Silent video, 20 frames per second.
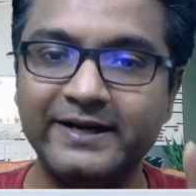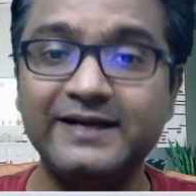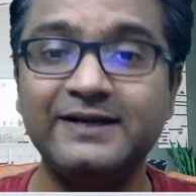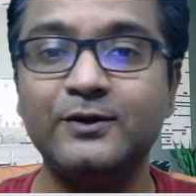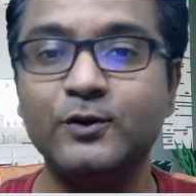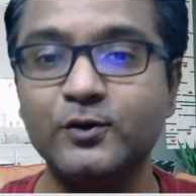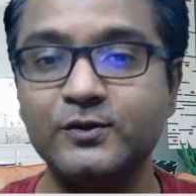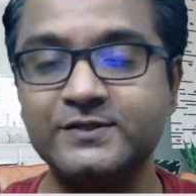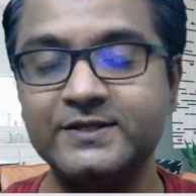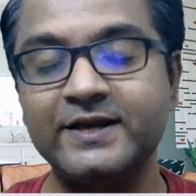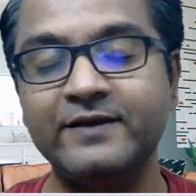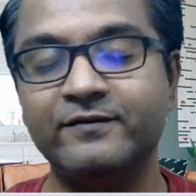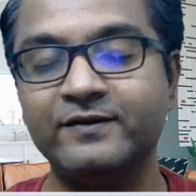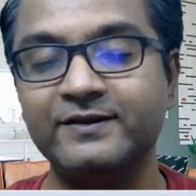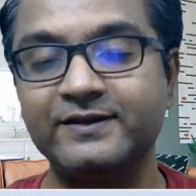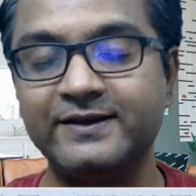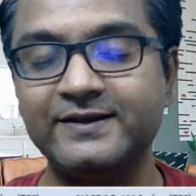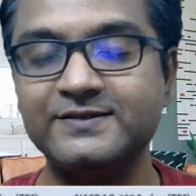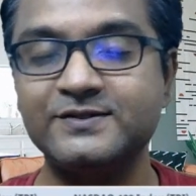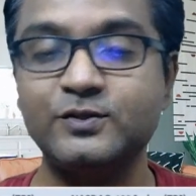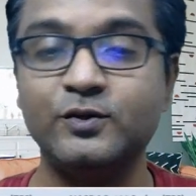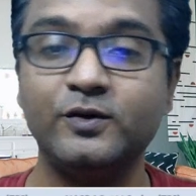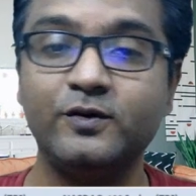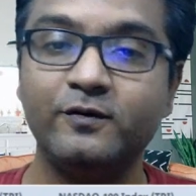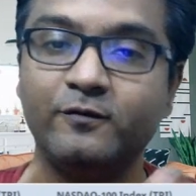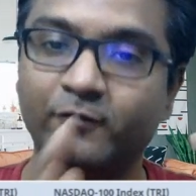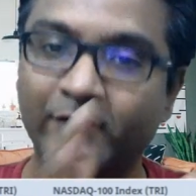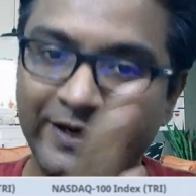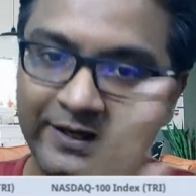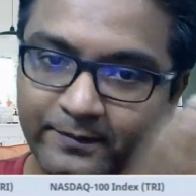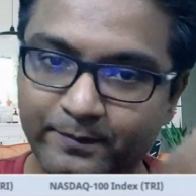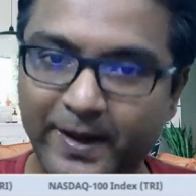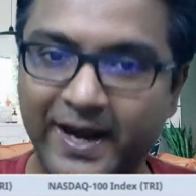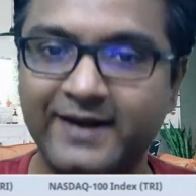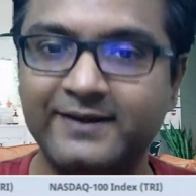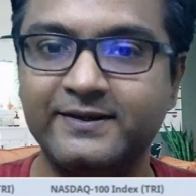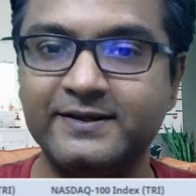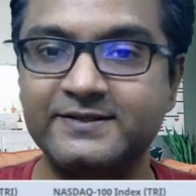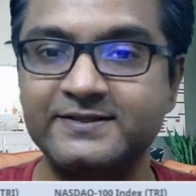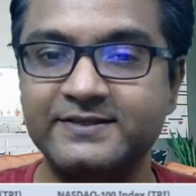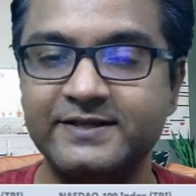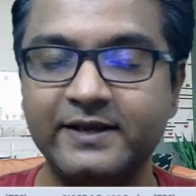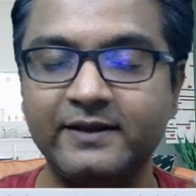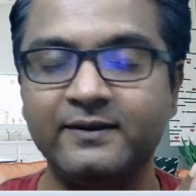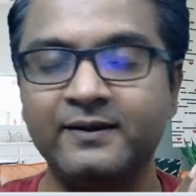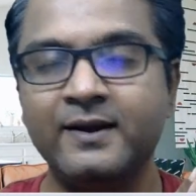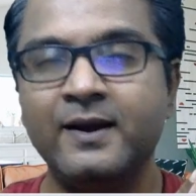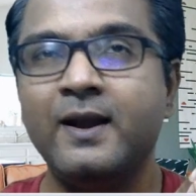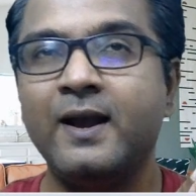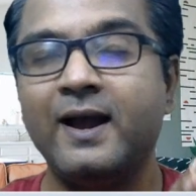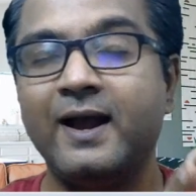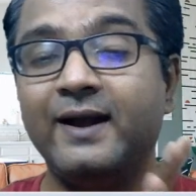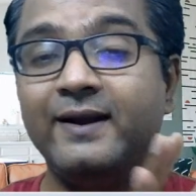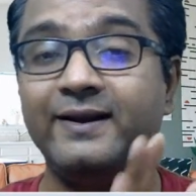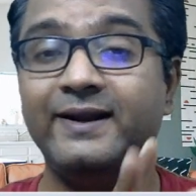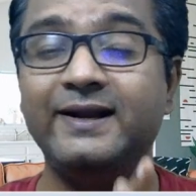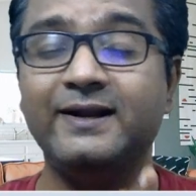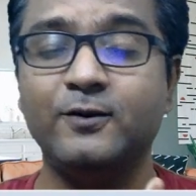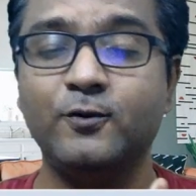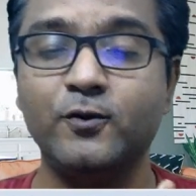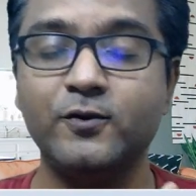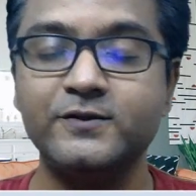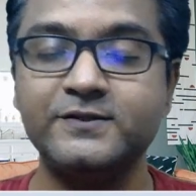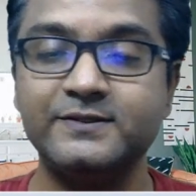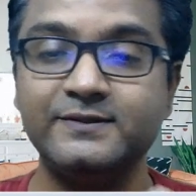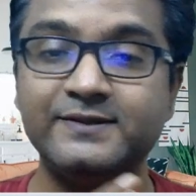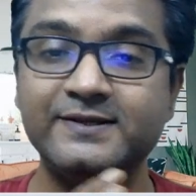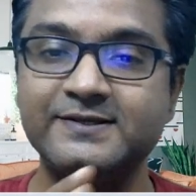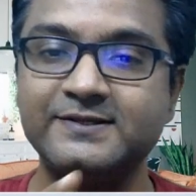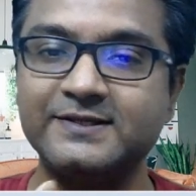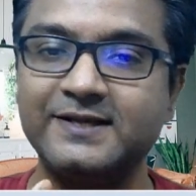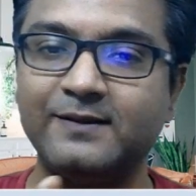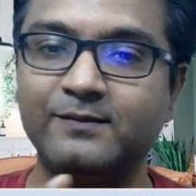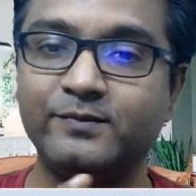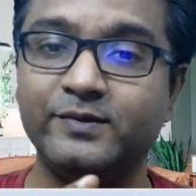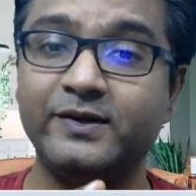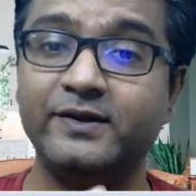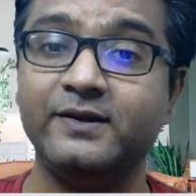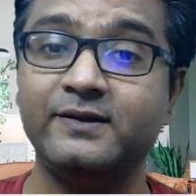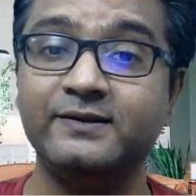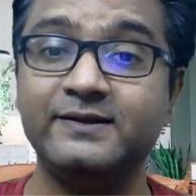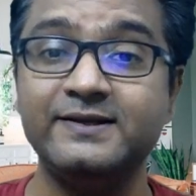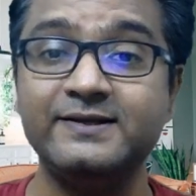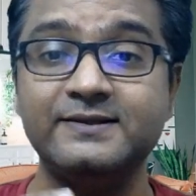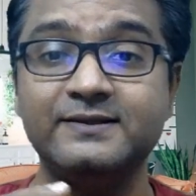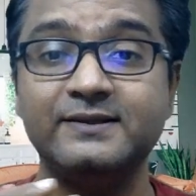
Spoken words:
It looks everything is good while backtesting, and it looks this company,